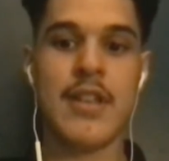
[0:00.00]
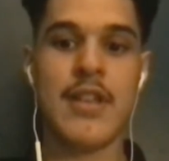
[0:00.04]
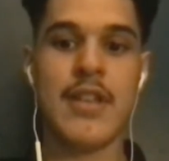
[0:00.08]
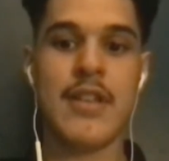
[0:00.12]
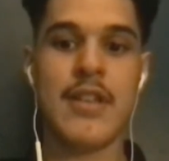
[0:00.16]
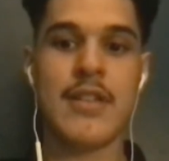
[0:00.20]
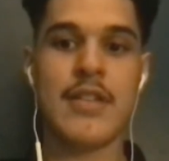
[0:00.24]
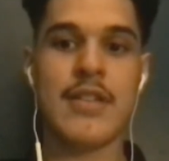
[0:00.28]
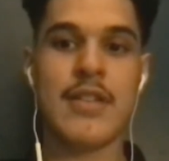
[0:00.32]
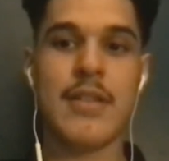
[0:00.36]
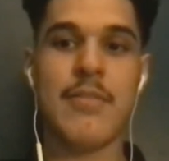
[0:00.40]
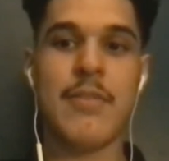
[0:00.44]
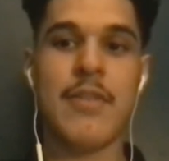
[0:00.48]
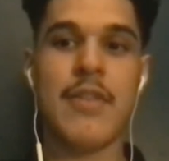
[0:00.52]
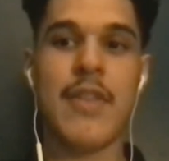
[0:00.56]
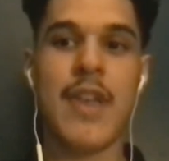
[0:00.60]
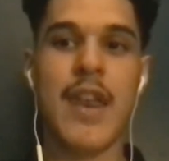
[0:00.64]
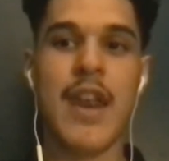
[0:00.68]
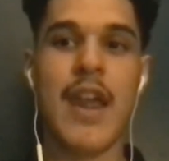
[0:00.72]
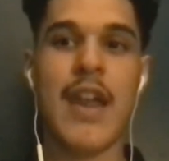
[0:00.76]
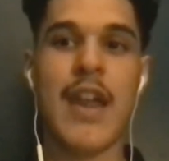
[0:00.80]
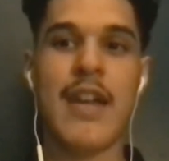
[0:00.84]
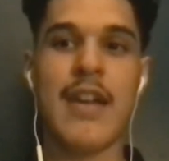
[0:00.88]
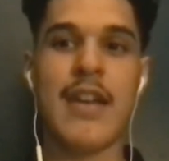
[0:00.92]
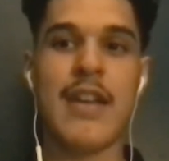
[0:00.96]
something that
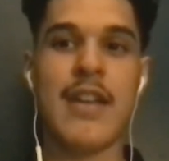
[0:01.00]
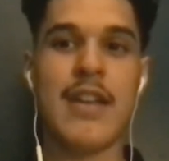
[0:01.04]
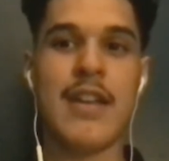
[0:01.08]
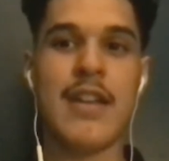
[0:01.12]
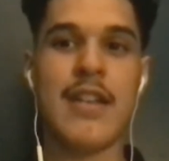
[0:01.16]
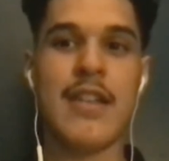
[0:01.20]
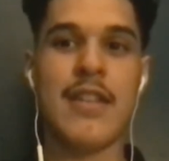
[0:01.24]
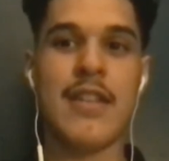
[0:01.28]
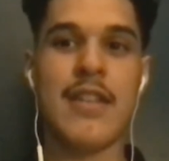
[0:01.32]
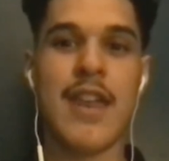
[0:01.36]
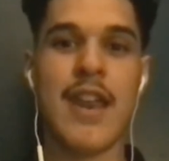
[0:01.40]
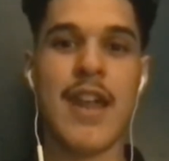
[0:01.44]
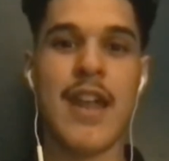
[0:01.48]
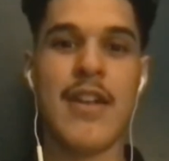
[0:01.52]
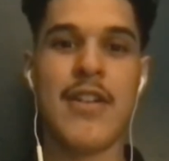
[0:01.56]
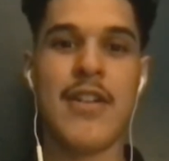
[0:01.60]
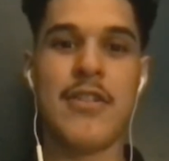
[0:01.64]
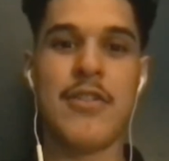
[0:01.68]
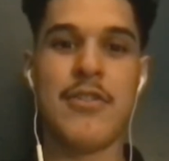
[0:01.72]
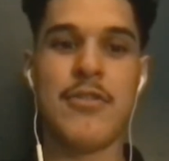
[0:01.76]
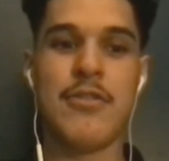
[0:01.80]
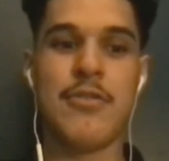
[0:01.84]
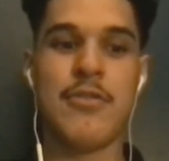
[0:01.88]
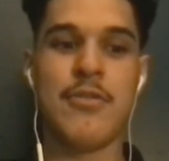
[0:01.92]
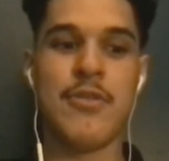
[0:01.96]
I needed, that I
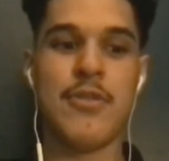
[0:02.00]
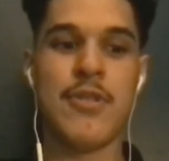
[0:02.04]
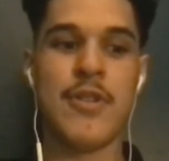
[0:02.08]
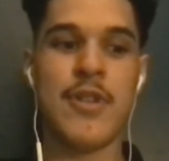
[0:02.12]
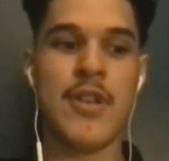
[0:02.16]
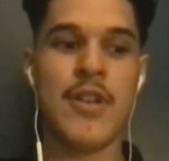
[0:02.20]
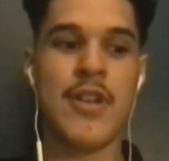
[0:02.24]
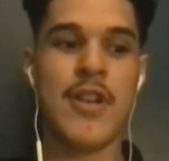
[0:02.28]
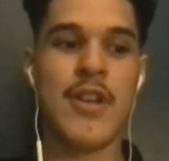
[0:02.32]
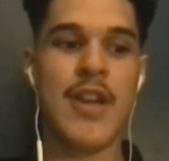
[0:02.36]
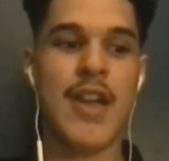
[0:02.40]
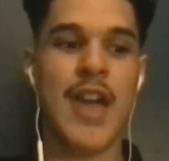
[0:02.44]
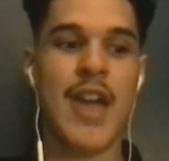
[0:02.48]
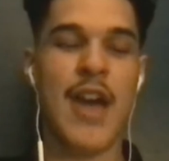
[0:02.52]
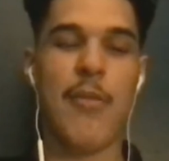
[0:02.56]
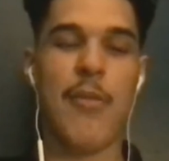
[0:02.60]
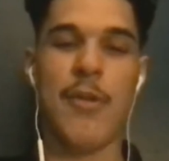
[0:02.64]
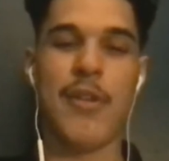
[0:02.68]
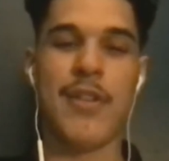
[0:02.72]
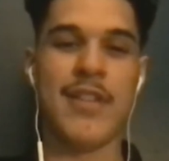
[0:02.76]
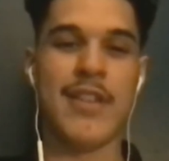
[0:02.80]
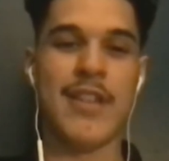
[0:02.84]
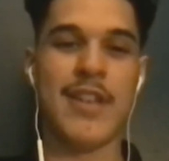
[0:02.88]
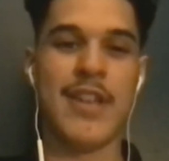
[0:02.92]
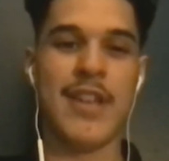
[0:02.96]
knew I
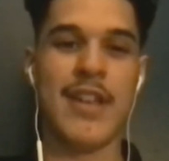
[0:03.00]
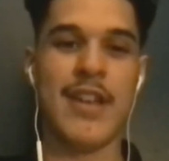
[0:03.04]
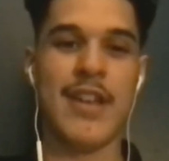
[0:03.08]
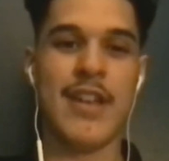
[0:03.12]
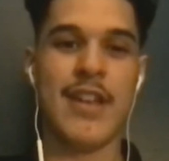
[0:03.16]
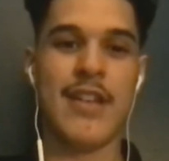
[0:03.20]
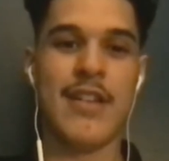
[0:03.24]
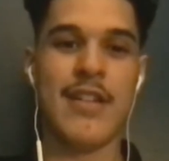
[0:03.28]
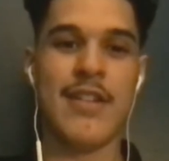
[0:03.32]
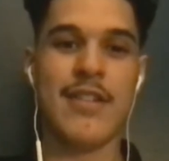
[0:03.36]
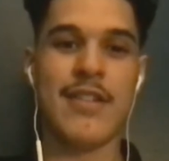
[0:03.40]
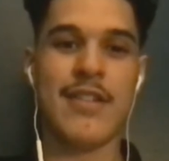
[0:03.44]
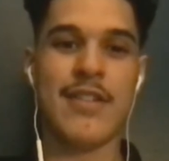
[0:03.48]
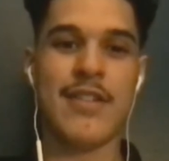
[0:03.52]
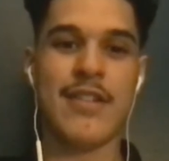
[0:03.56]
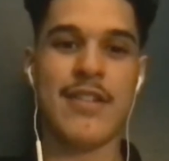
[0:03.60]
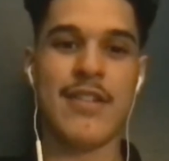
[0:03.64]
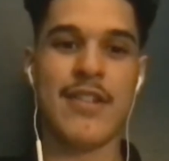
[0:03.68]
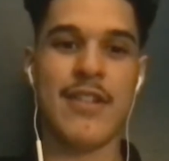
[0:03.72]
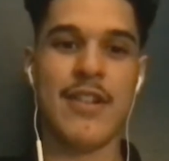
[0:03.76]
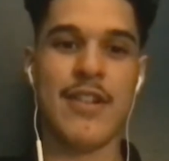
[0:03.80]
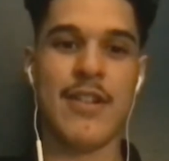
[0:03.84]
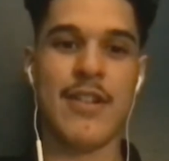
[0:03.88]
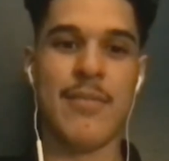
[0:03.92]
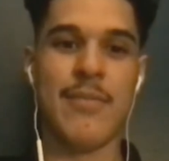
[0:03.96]
wasn't getting
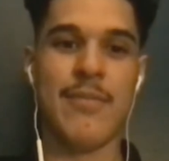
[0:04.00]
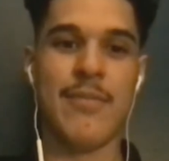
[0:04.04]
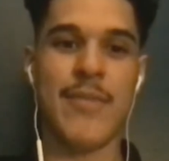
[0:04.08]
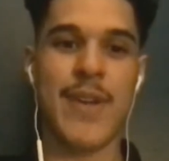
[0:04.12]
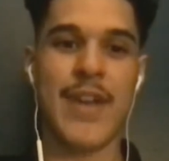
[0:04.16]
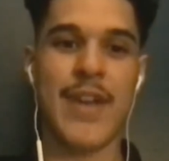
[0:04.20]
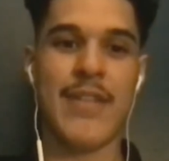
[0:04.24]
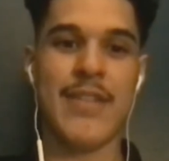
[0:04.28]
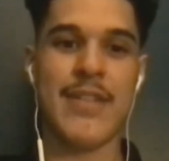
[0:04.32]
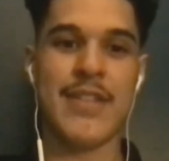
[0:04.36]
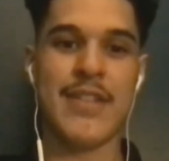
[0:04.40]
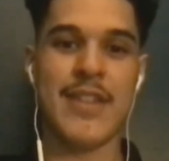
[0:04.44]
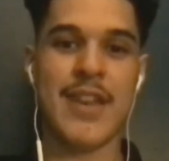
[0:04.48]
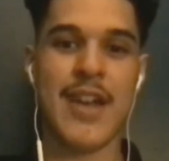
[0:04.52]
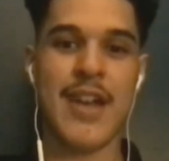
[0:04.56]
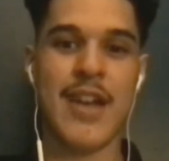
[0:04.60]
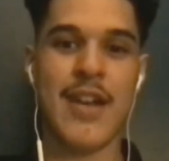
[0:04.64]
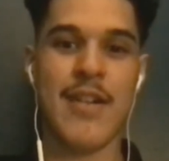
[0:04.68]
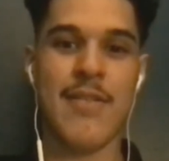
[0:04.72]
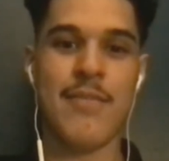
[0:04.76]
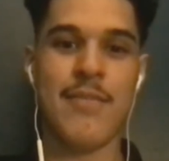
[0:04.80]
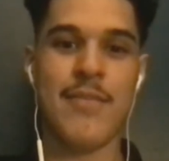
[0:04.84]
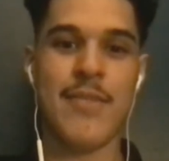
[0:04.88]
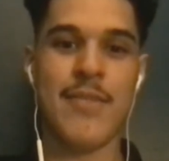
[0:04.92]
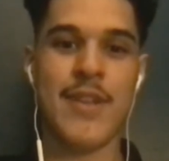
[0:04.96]
at the
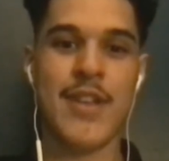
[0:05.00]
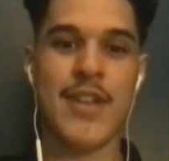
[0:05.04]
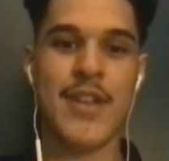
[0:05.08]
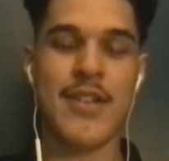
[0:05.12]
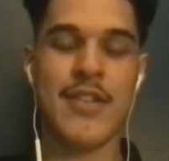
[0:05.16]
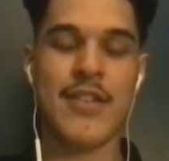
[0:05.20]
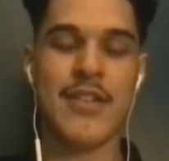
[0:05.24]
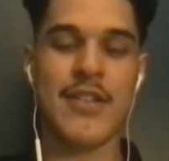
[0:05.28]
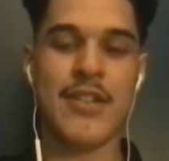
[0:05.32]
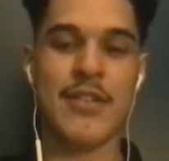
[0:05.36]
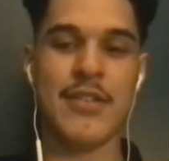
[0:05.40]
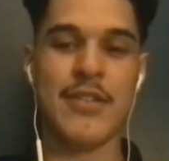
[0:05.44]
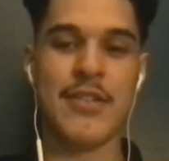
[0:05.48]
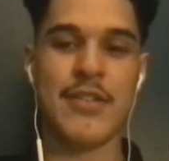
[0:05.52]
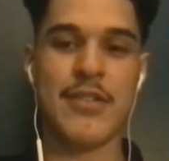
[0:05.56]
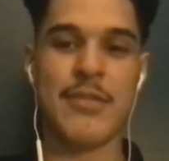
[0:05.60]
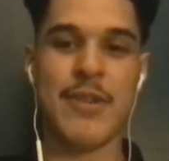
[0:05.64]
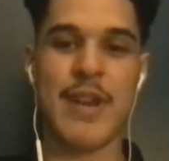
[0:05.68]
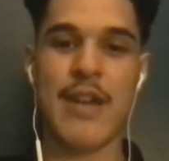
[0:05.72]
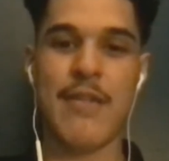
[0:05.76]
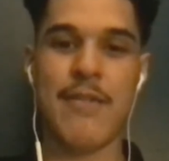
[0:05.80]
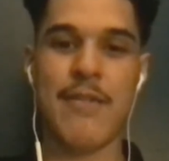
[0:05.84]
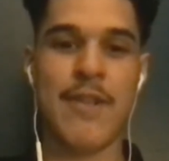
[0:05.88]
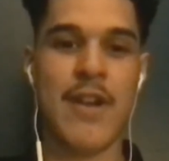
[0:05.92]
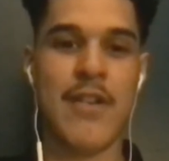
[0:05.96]
time. So just when I
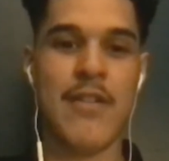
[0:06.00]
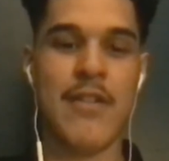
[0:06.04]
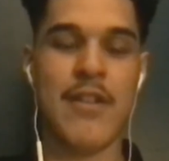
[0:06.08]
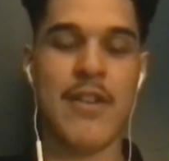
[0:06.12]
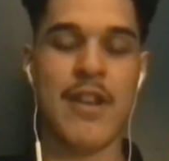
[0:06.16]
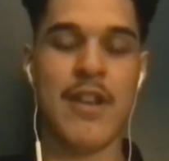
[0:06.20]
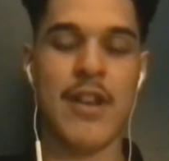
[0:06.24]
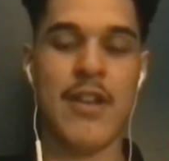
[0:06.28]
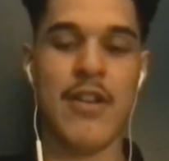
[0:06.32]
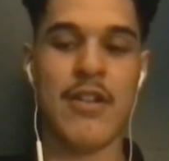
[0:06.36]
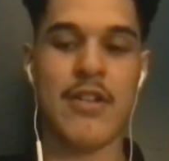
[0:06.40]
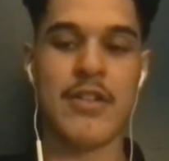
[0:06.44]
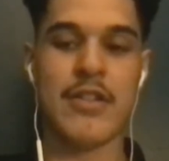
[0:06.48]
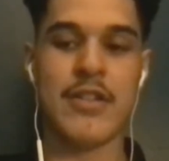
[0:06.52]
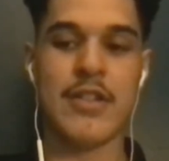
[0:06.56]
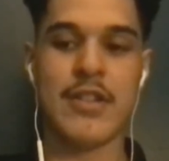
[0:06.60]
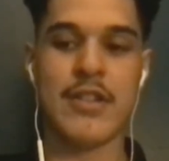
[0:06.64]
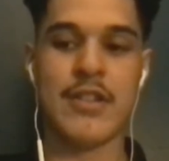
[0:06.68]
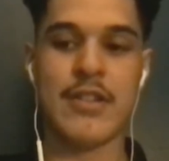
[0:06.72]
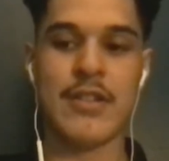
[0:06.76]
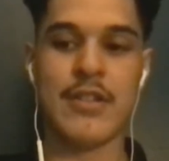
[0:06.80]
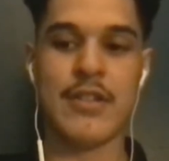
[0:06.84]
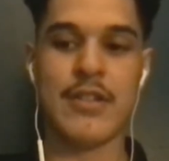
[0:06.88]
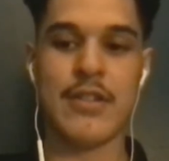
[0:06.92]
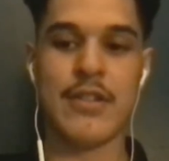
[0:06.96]
found it, it all
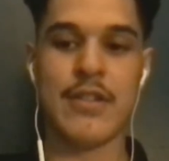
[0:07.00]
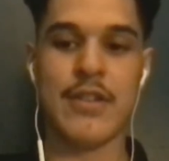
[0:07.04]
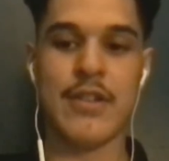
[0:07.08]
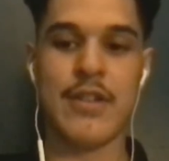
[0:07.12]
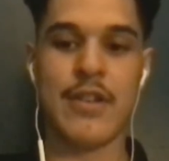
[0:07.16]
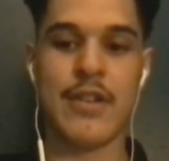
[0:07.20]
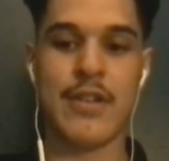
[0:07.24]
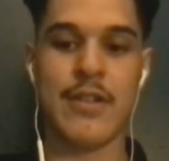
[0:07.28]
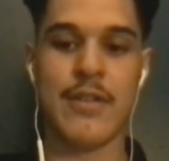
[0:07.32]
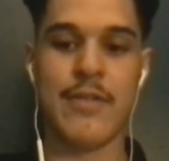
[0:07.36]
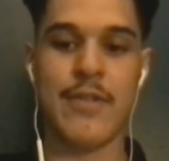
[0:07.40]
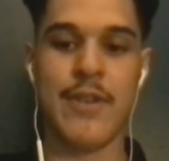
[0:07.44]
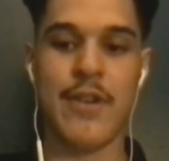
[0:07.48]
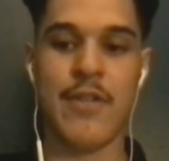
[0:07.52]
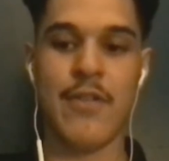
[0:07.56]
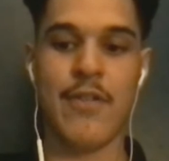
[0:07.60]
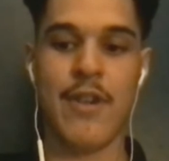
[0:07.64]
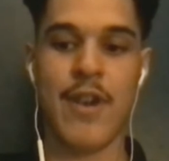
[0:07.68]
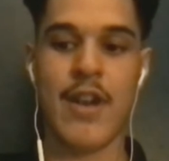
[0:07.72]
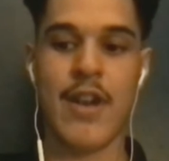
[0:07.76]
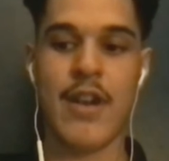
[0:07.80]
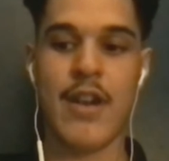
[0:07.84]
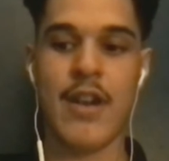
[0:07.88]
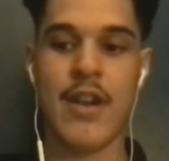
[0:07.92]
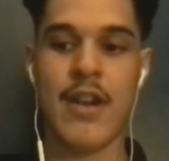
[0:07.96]
just felt
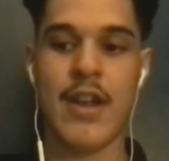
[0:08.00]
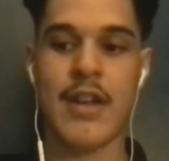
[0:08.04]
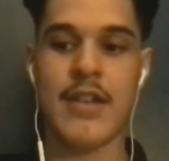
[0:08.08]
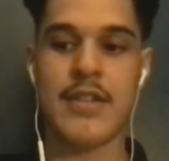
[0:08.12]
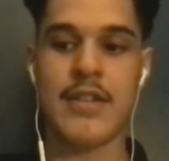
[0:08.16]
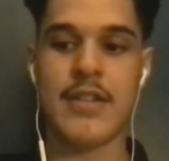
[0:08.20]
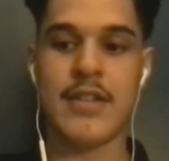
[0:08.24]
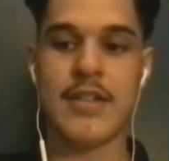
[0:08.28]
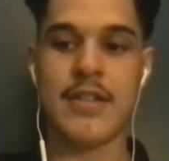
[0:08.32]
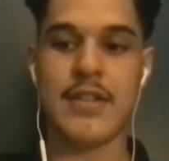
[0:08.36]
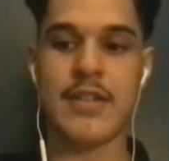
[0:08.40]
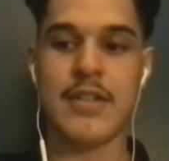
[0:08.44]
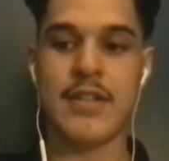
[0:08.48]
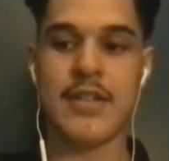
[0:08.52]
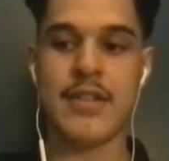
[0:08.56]
right, and I just,